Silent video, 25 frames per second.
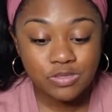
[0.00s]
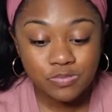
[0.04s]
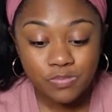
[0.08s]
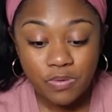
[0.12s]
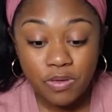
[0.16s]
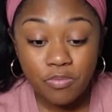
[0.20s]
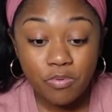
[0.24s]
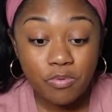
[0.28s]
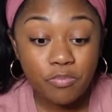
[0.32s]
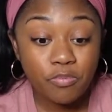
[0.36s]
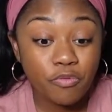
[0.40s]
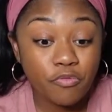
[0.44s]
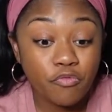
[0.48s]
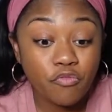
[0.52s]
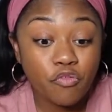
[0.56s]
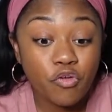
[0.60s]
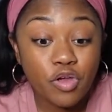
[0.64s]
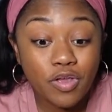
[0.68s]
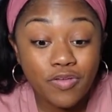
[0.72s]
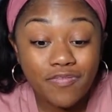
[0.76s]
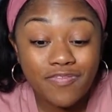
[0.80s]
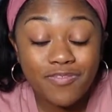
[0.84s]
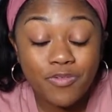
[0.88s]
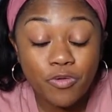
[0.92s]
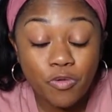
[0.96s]
people before
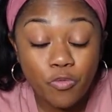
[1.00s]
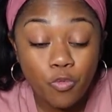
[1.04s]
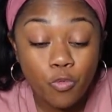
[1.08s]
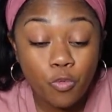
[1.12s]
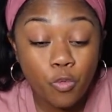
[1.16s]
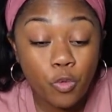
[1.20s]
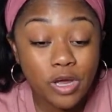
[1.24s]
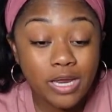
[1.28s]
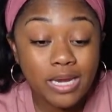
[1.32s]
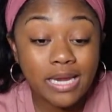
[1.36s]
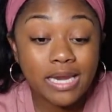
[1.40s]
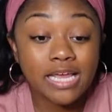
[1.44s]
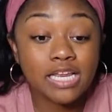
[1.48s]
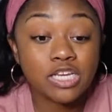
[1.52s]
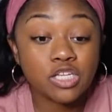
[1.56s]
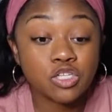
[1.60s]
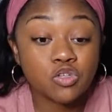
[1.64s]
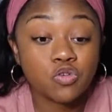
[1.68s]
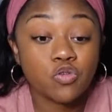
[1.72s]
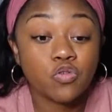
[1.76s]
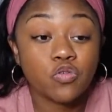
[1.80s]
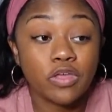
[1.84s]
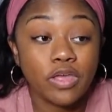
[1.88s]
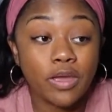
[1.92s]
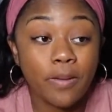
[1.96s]
you even went
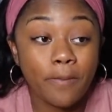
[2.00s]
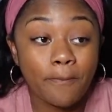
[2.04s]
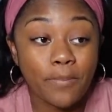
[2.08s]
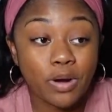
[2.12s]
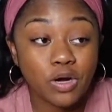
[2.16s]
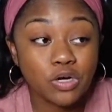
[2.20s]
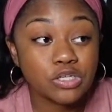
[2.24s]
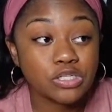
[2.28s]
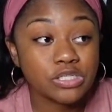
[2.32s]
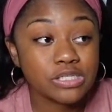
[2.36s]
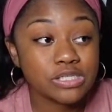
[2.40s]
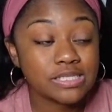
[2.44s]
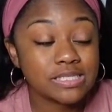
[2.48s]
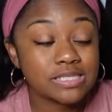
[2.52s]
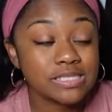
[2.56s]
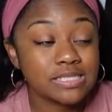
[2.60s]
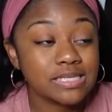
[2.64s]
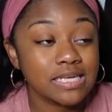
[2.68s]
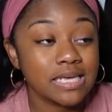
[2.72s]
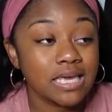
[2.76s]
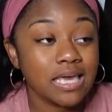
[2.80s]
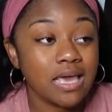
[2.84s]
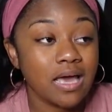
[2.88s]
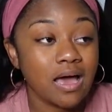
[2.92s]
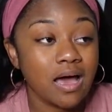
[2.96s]
into the
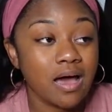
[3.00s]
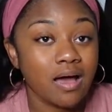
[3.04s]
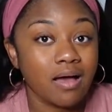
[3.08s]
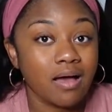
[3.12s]
emergency